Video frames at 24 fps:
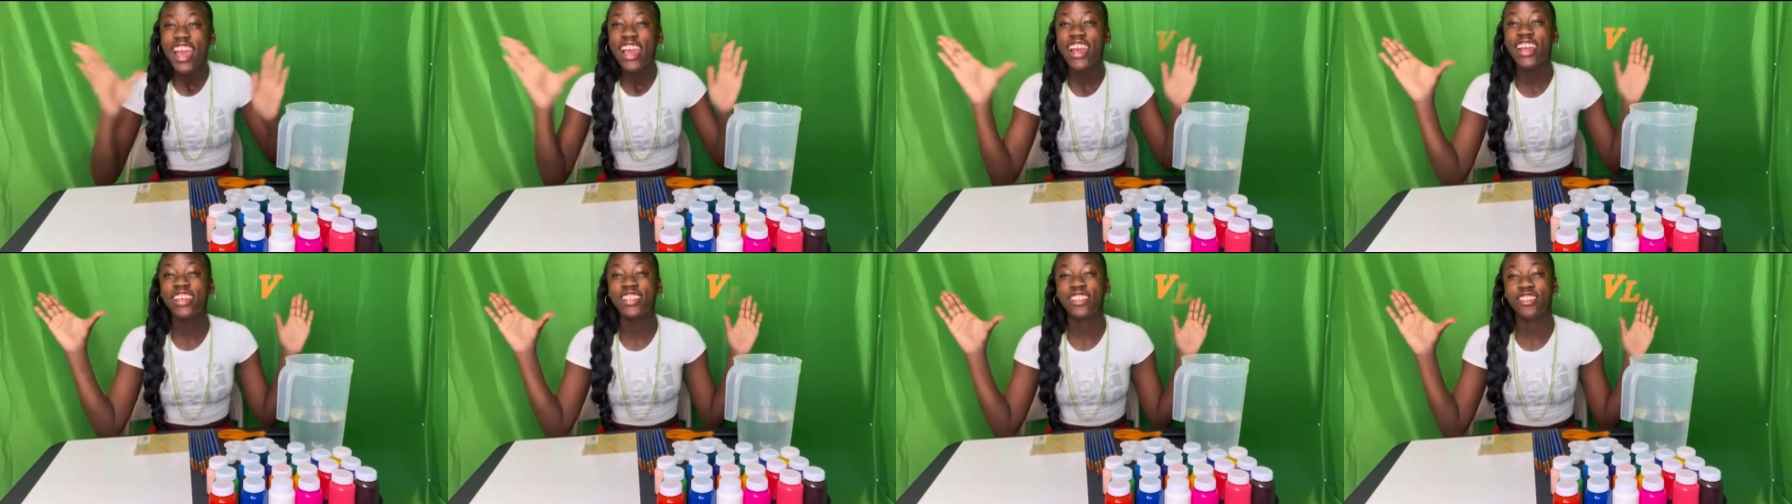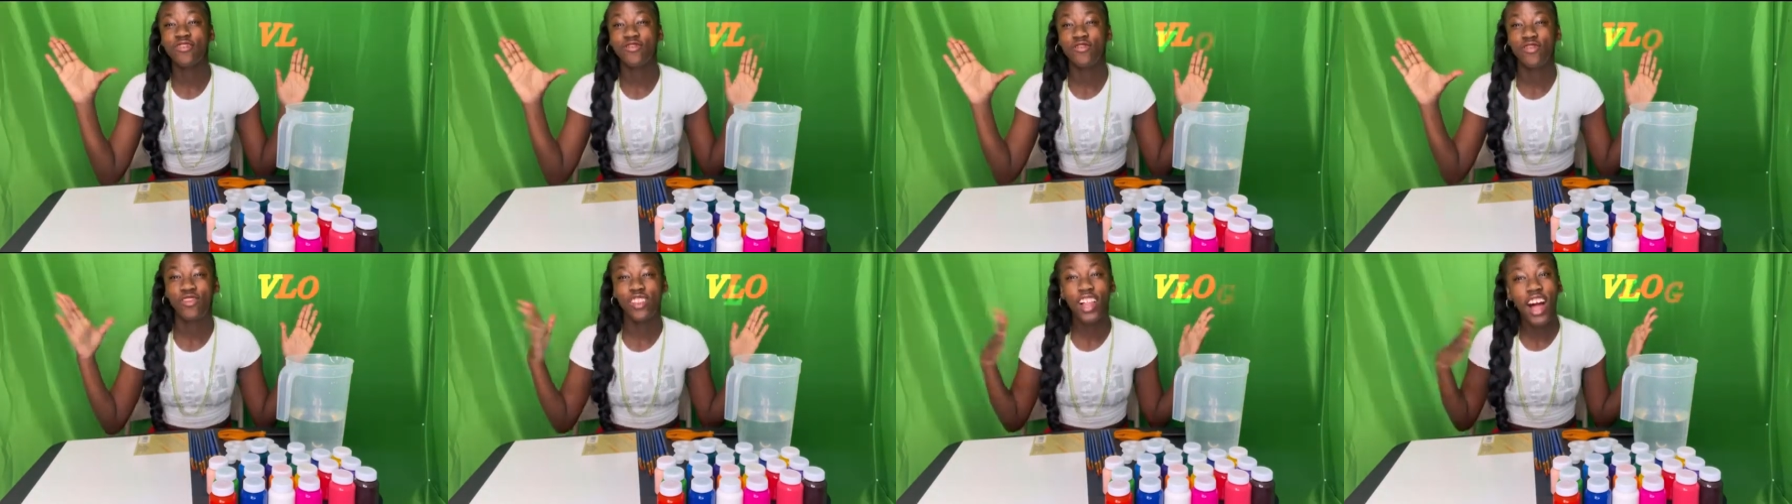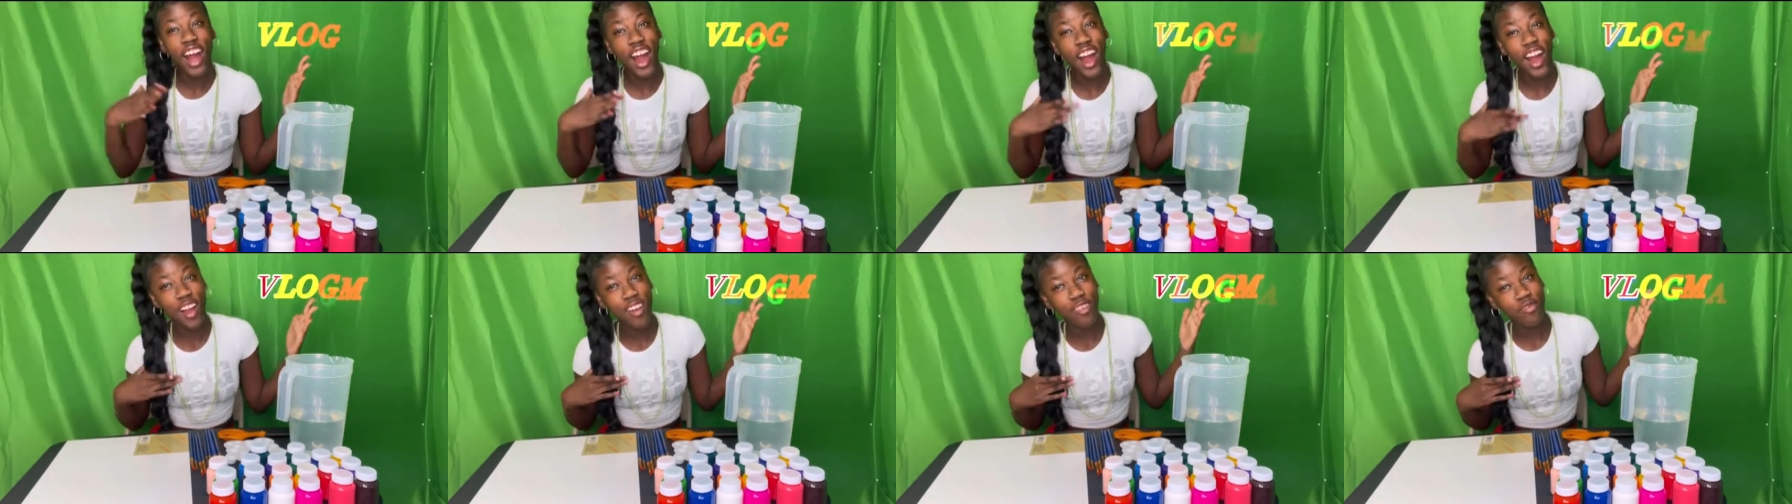is
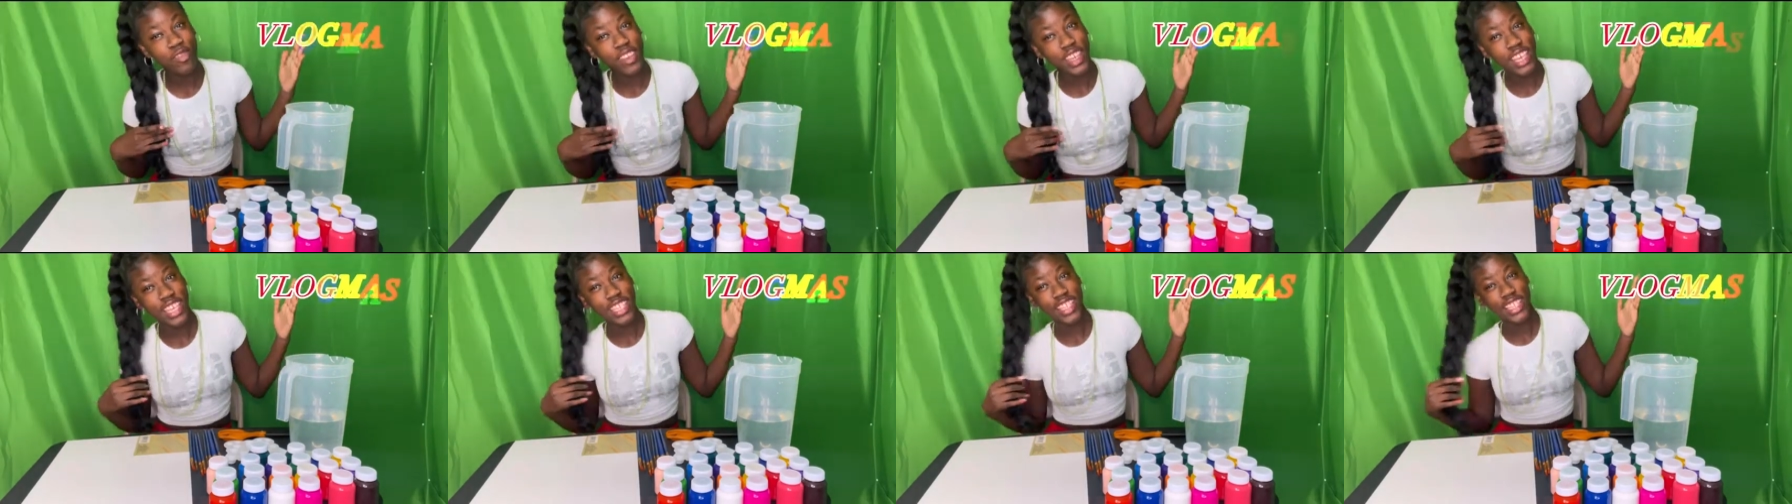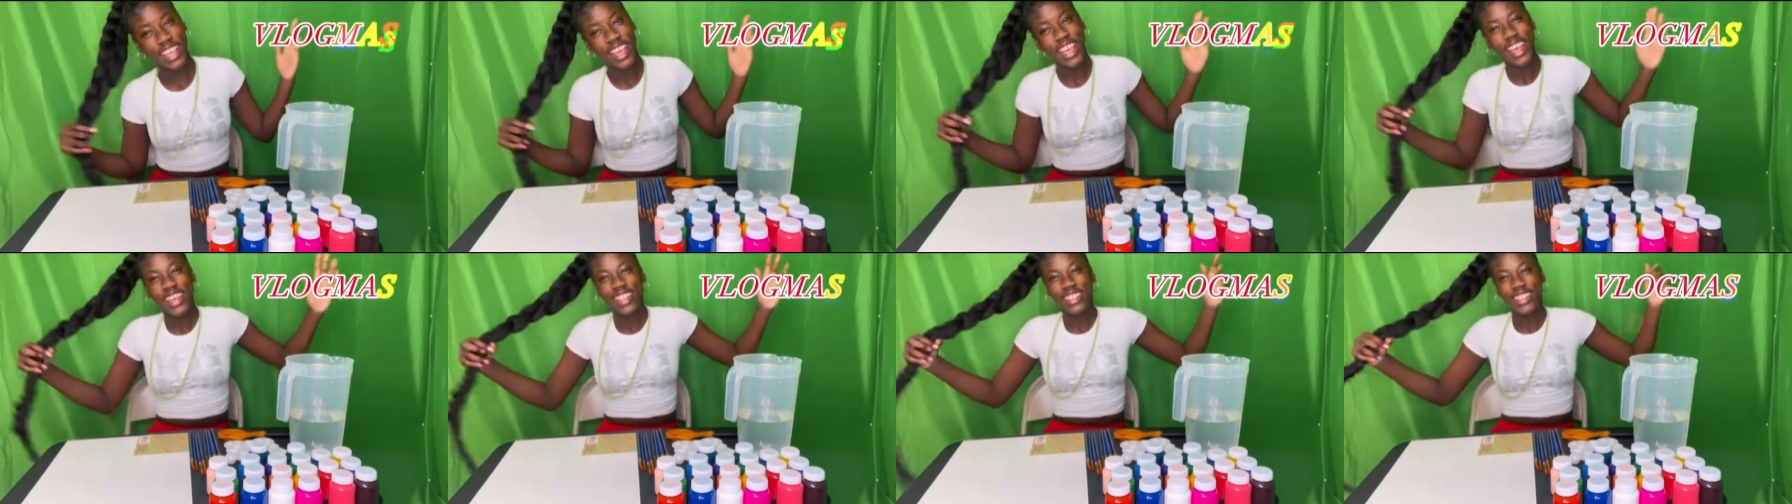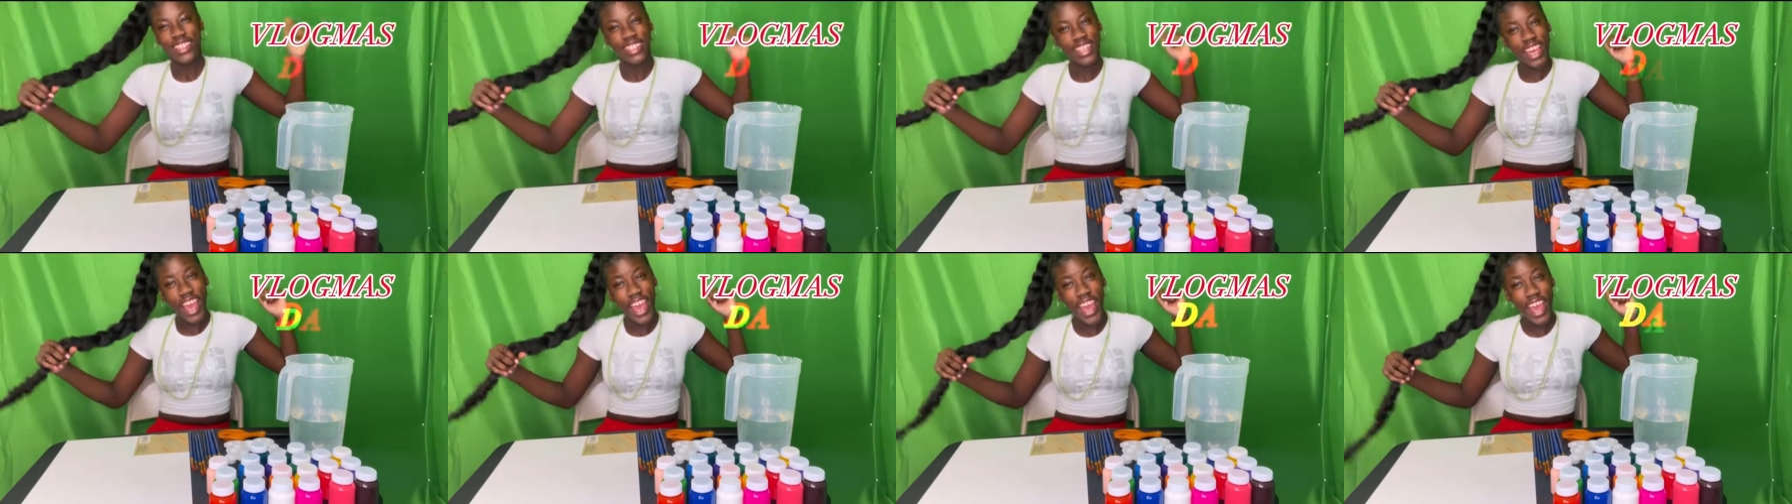Vlogmas
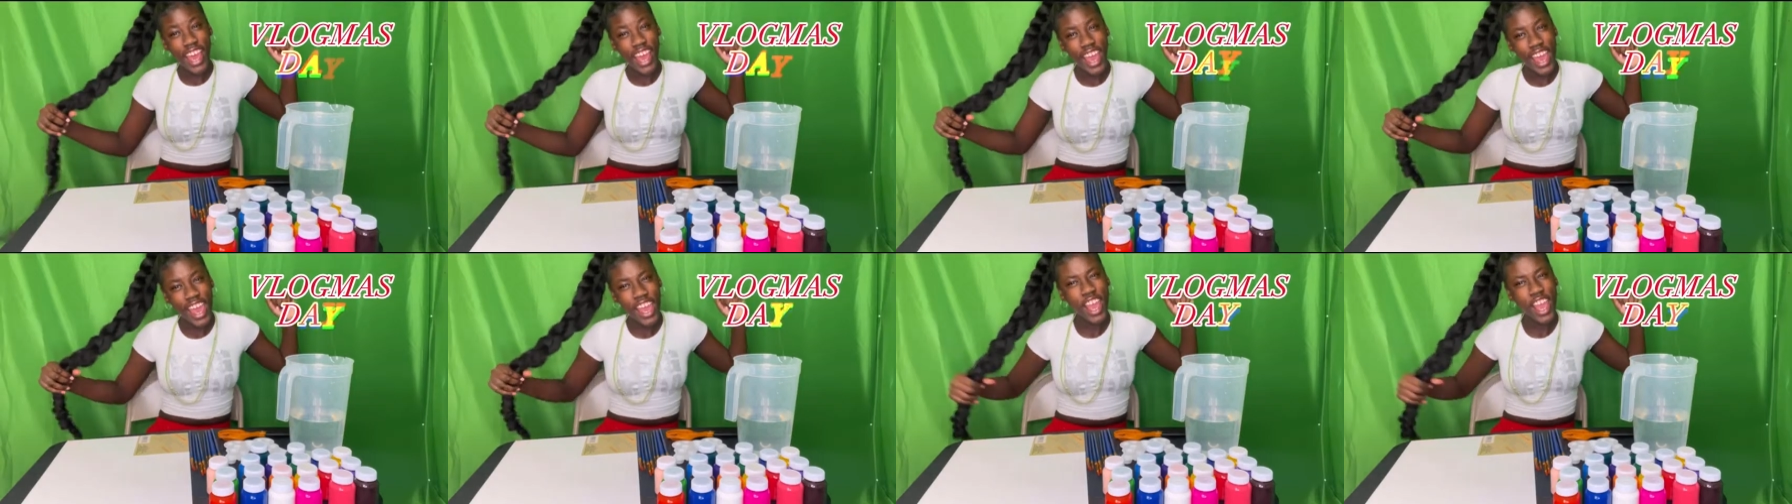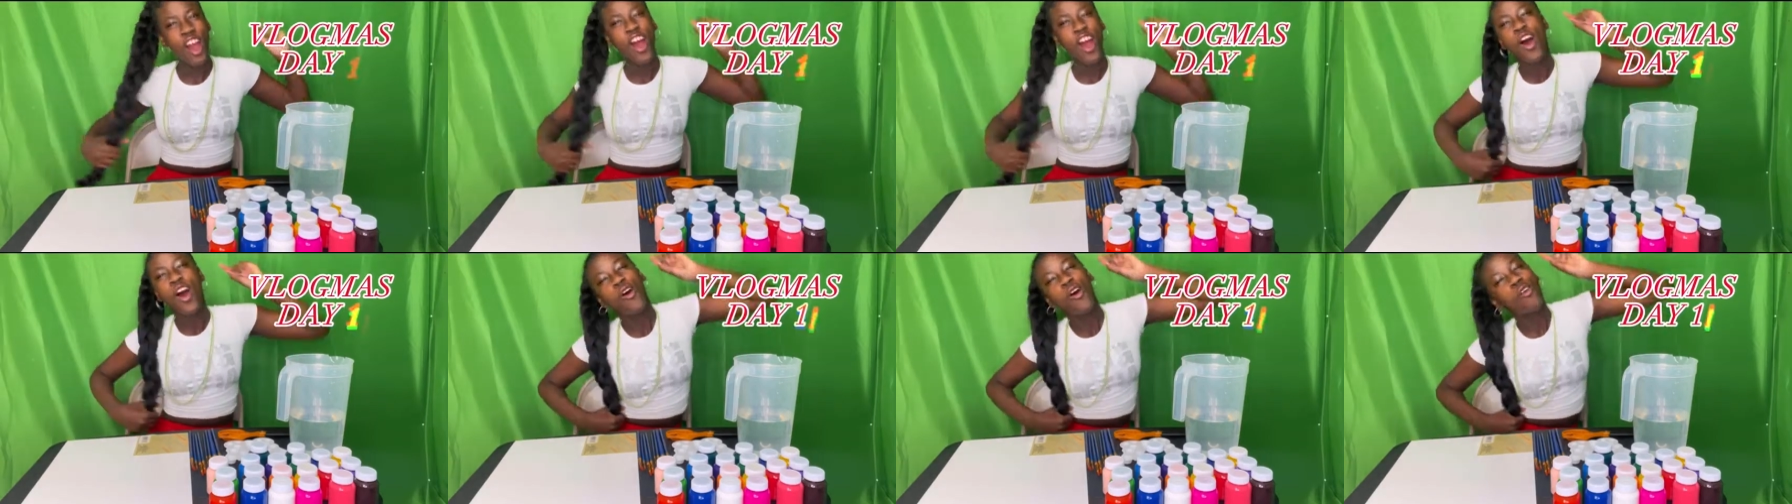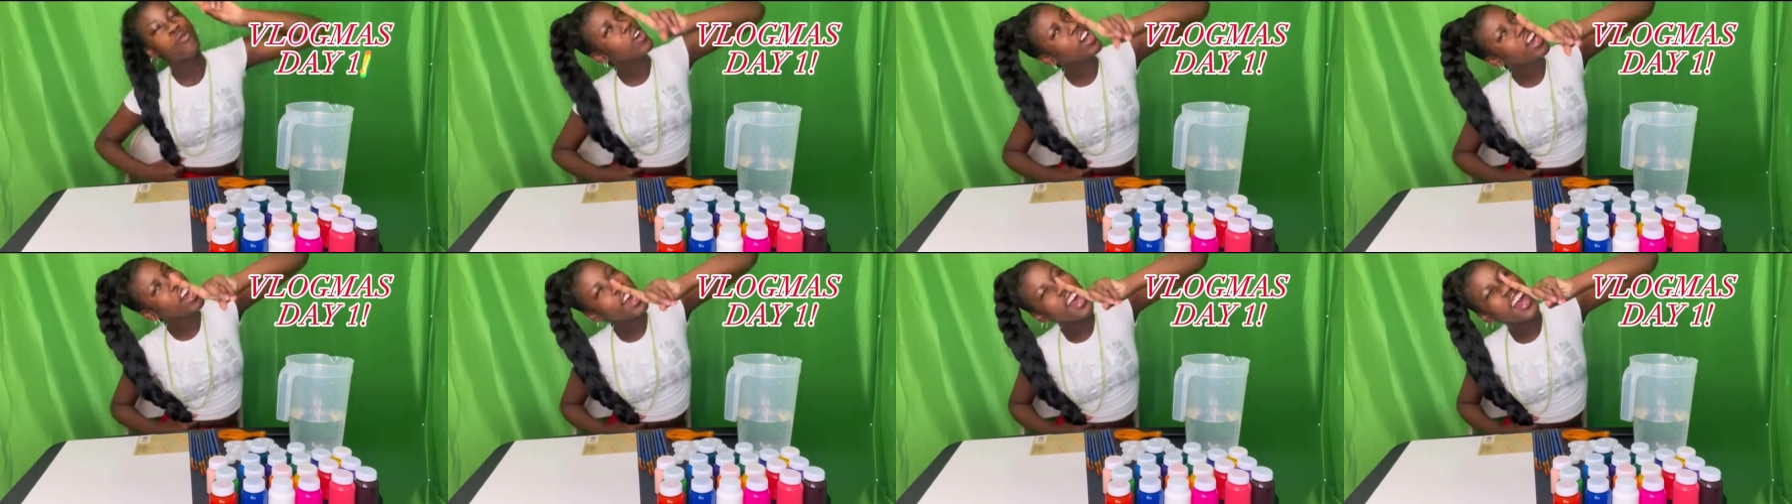Day
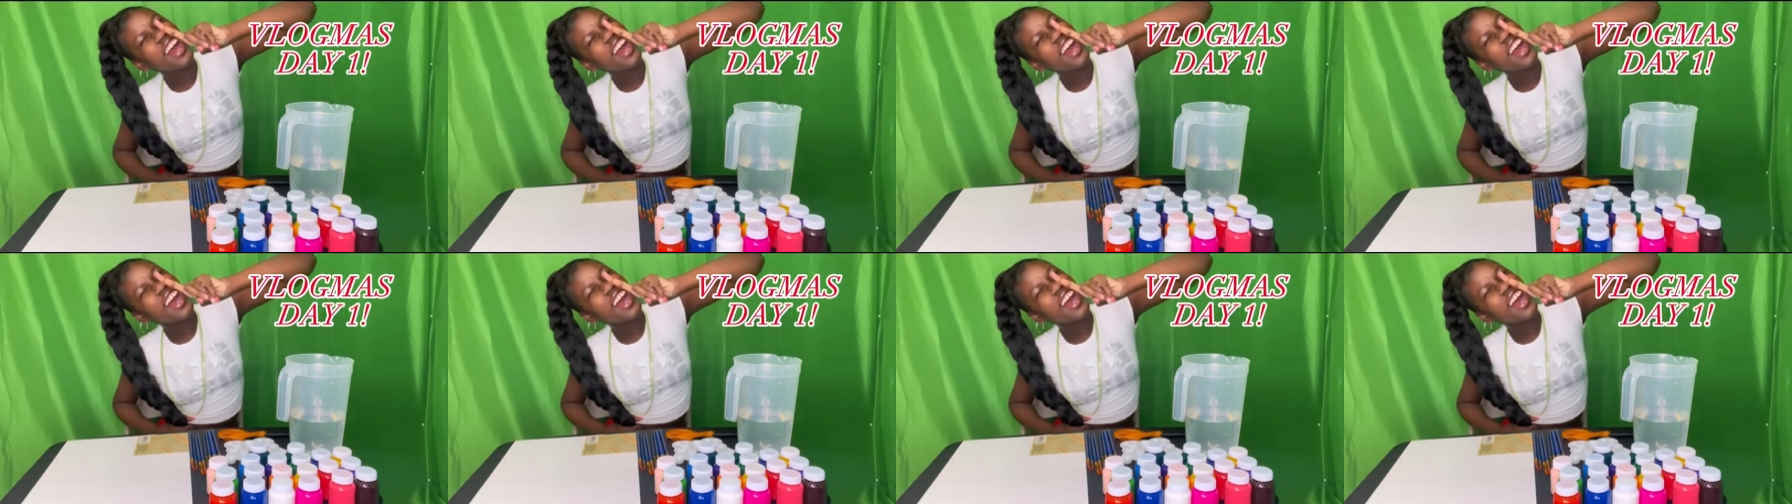1.